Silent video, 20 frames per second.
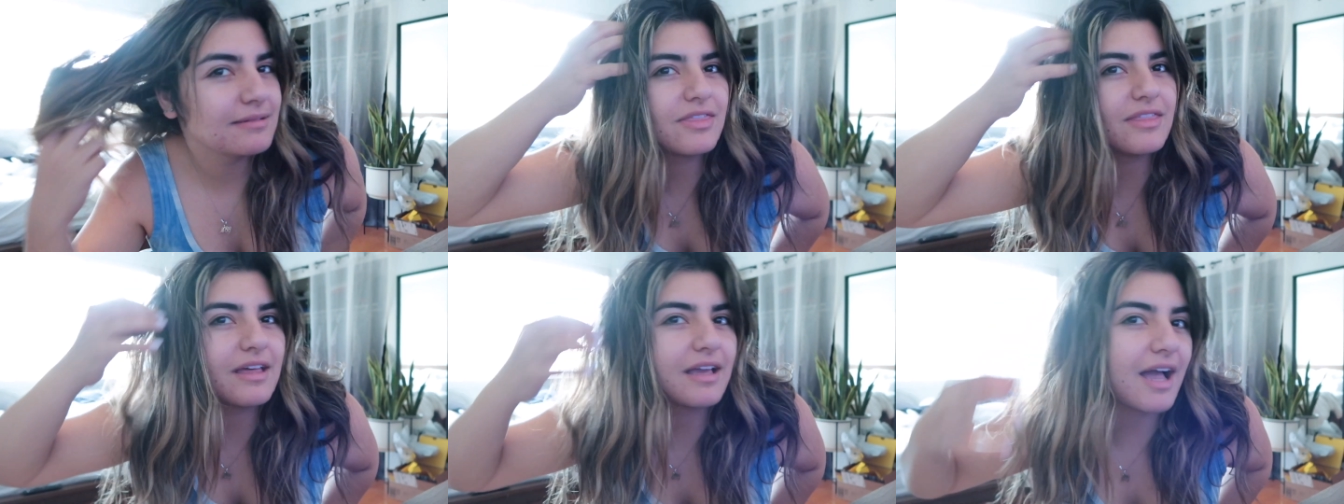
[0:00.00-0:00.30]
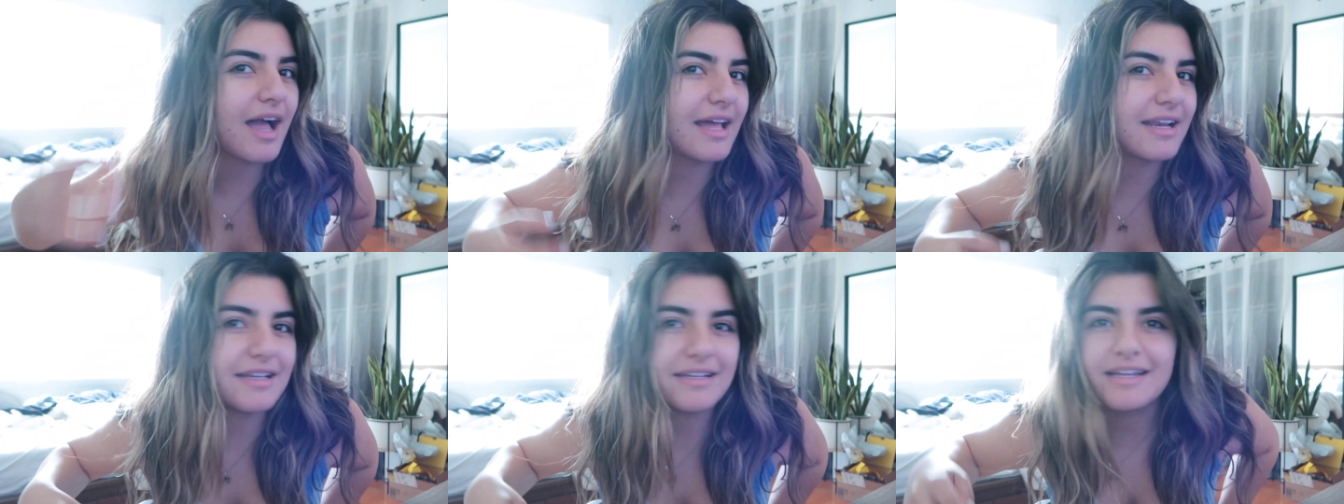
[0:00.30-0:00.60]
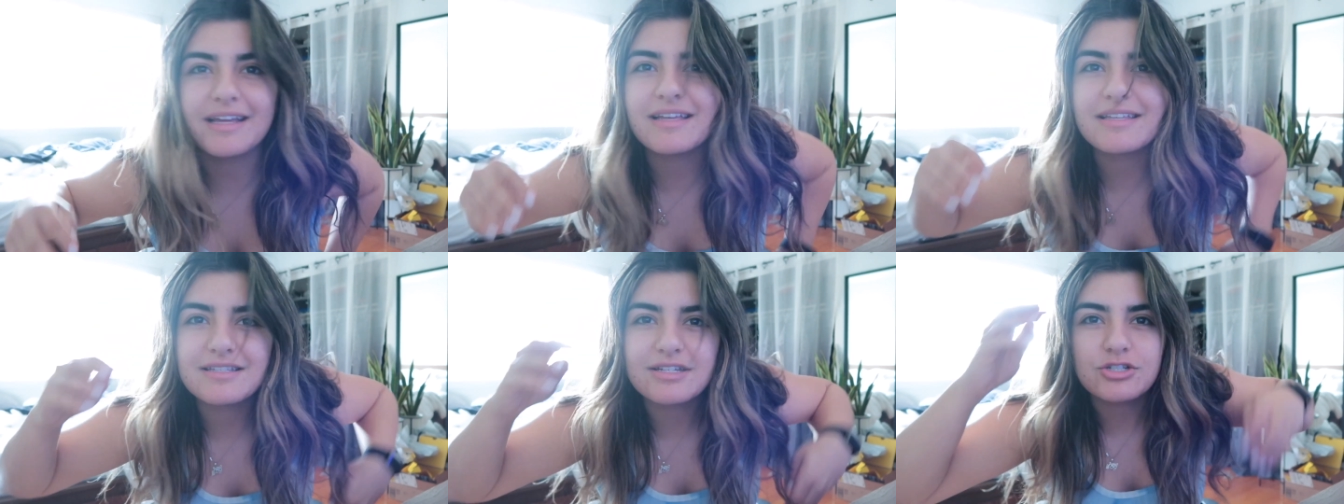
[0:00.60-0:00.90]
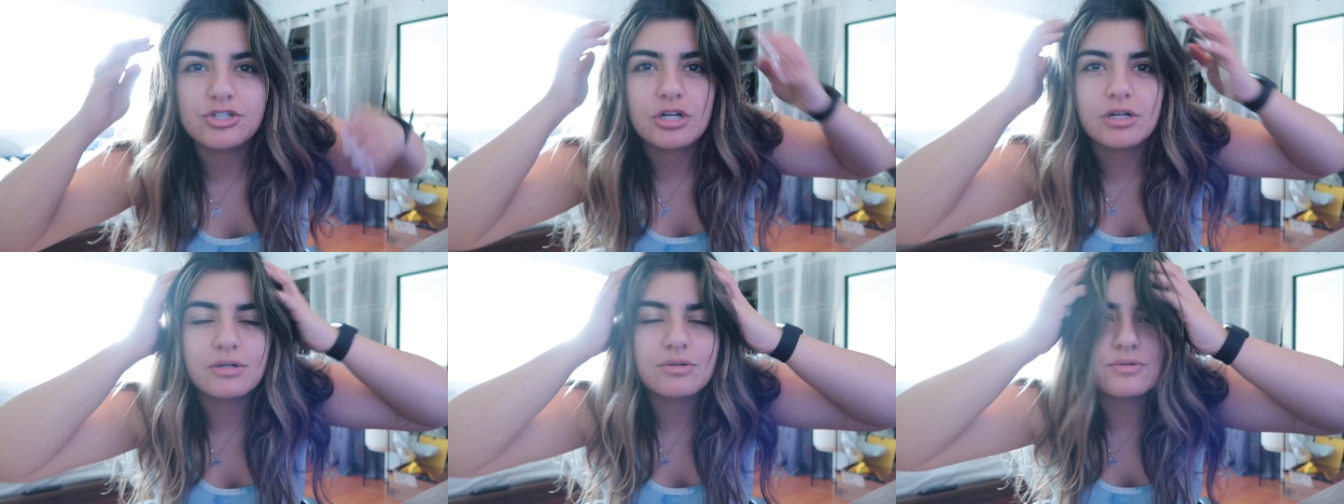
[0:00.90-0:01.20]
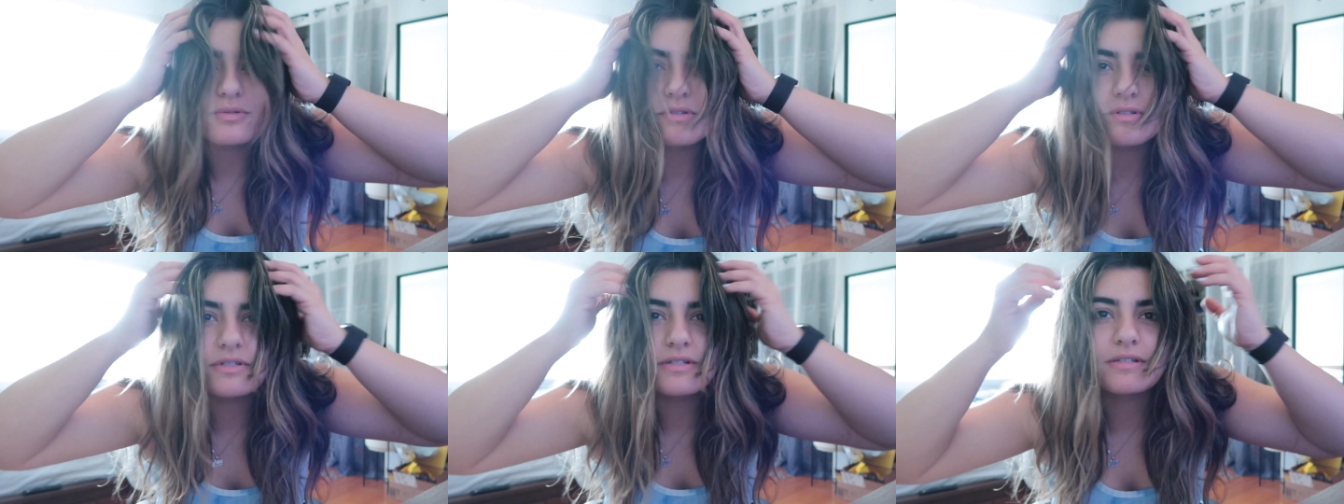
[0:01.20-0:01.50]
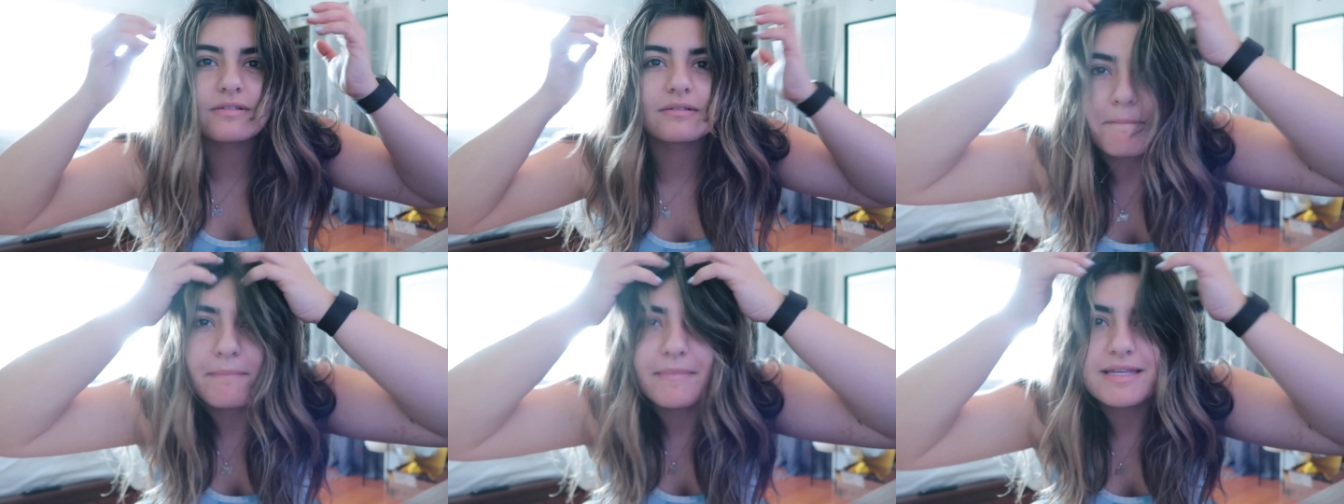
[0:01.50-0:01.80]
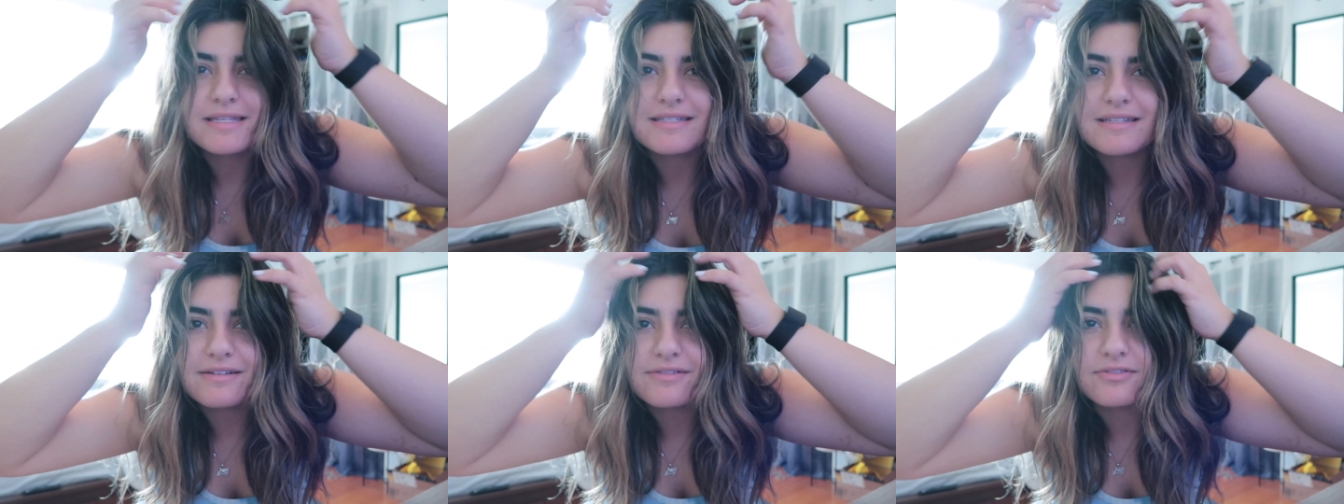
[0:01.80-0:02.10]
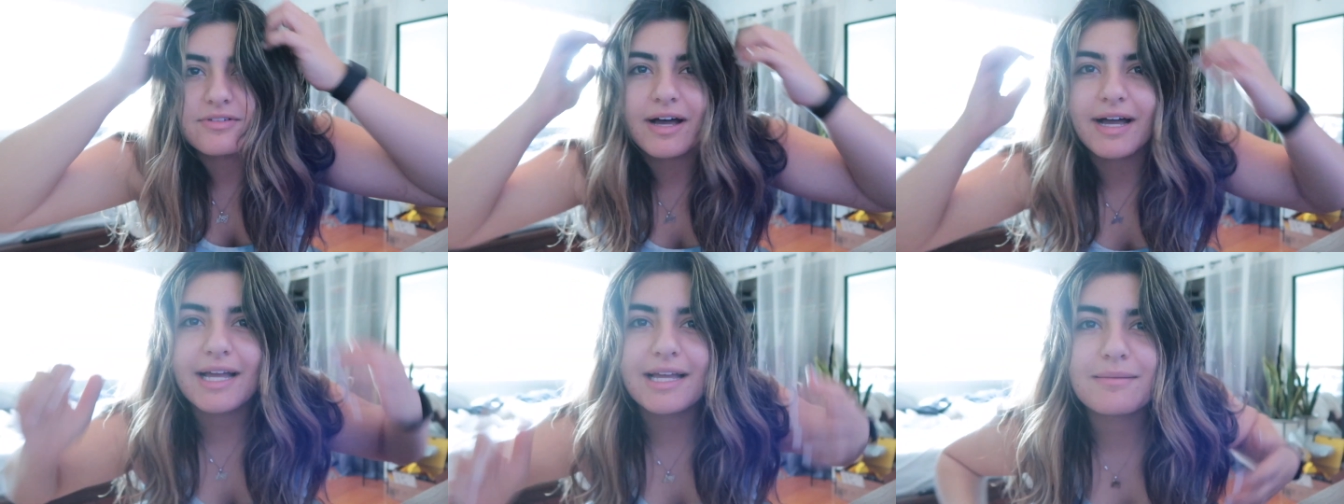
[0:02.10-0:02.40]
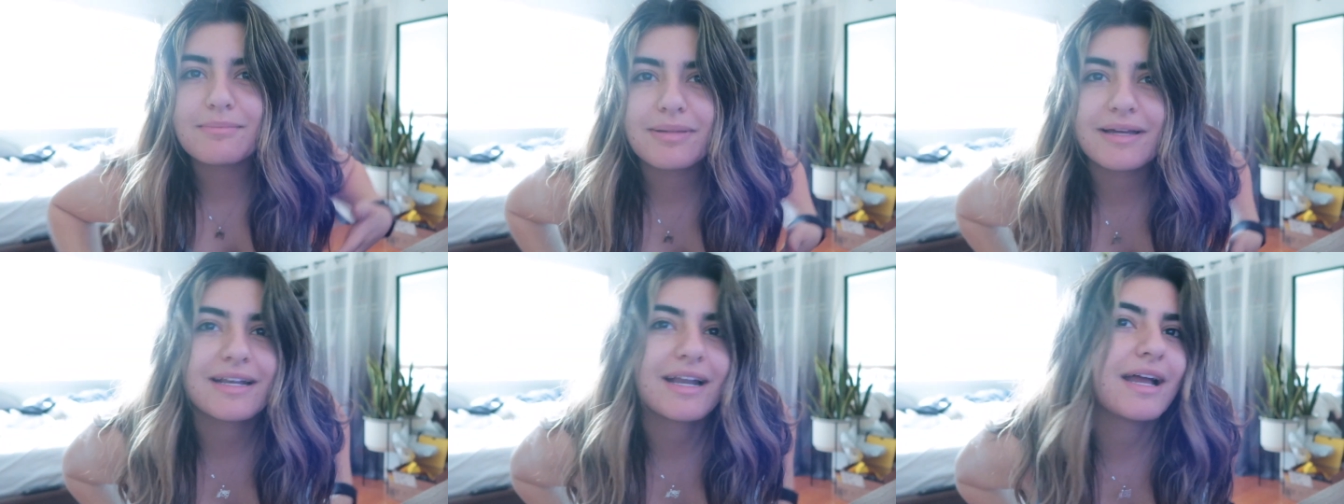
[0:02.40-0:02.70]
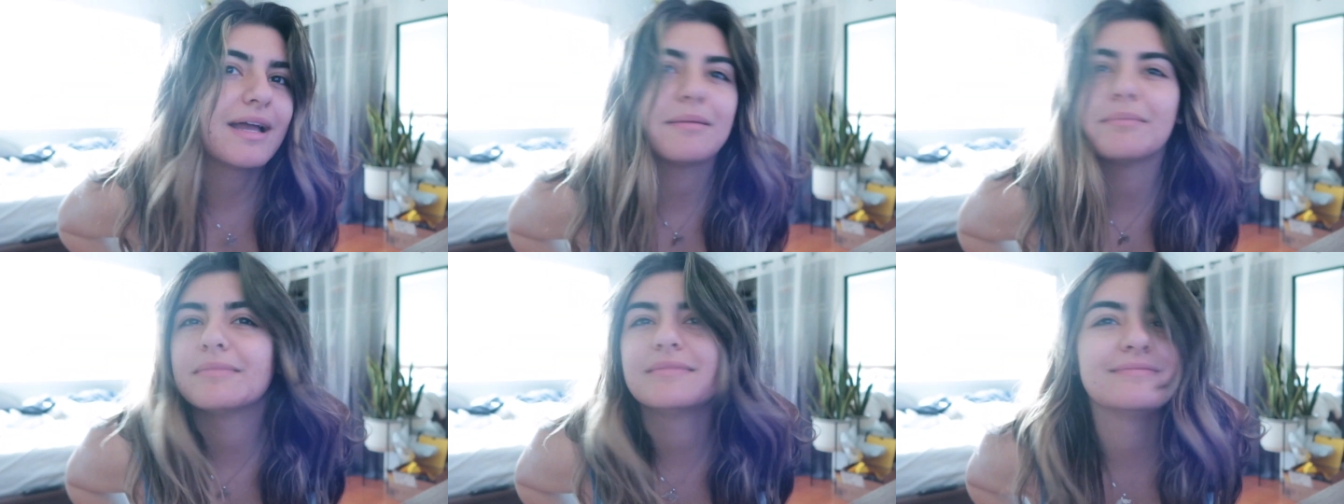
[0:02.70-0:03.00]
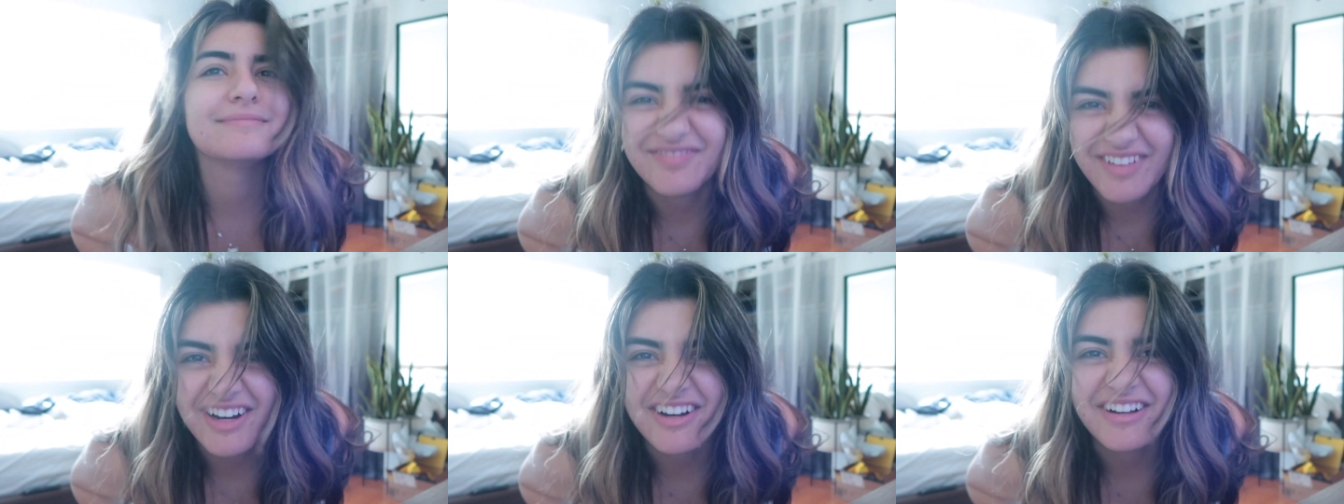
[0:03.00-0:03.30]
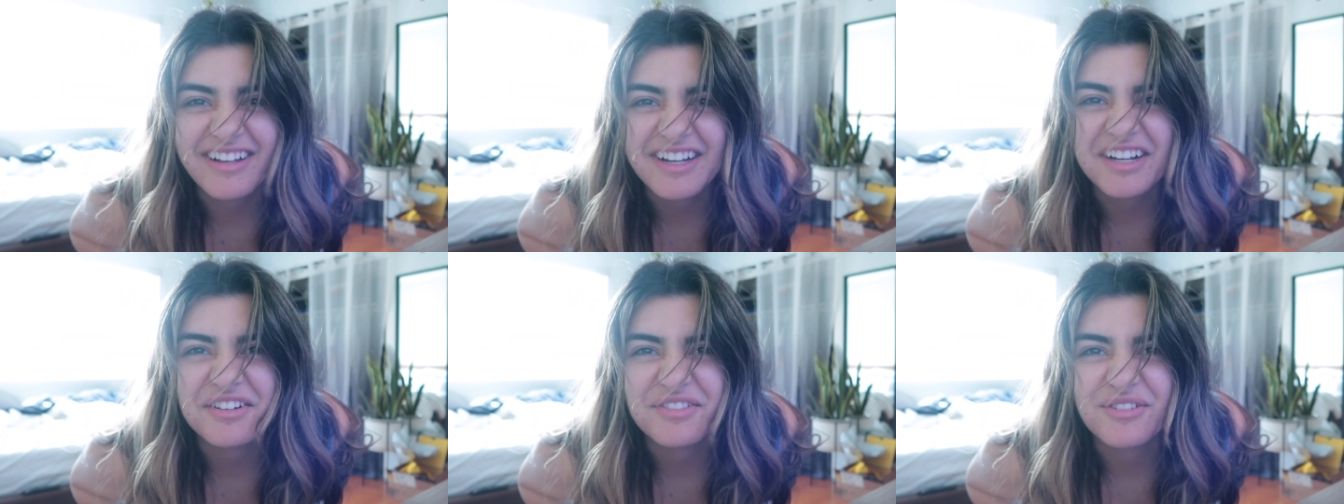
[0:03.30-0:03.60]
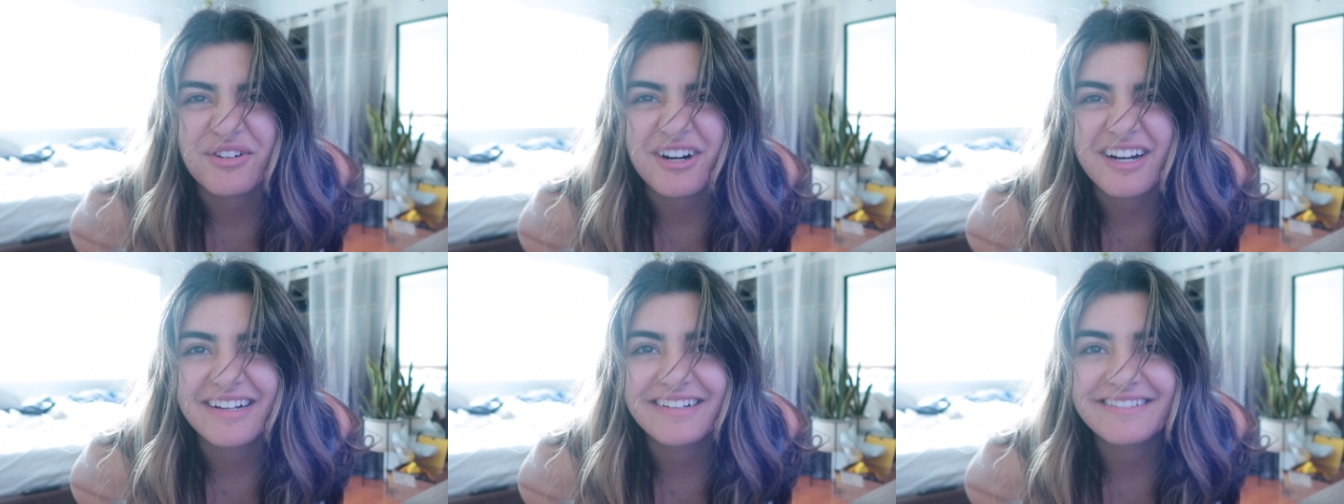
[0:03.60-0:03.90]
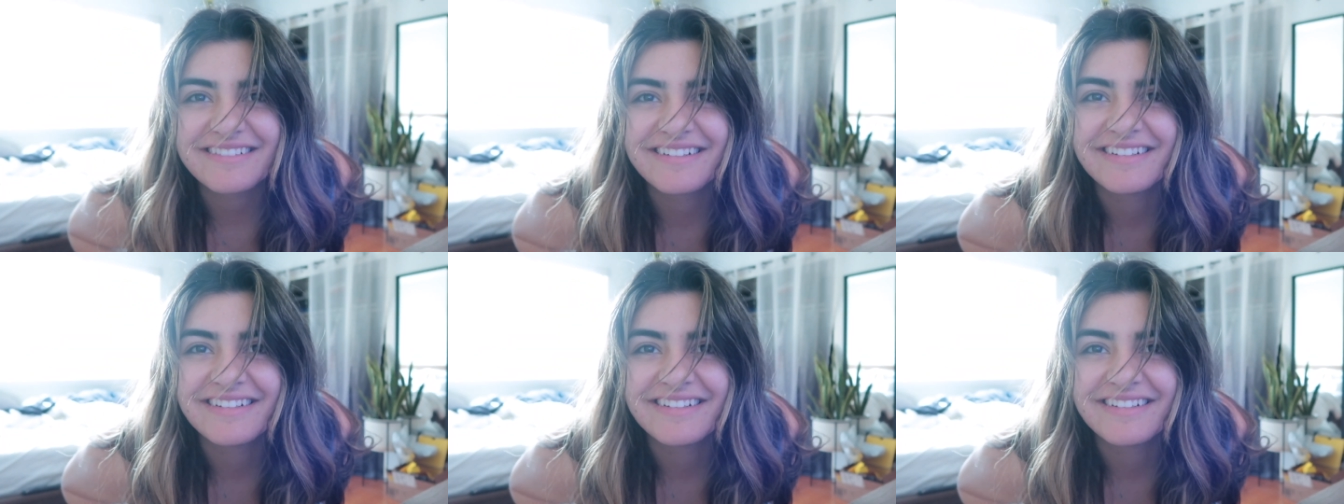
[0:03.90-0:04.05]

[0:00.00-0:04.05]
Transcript: the kind of Daisy Jones messy vibe and I'm very here for it.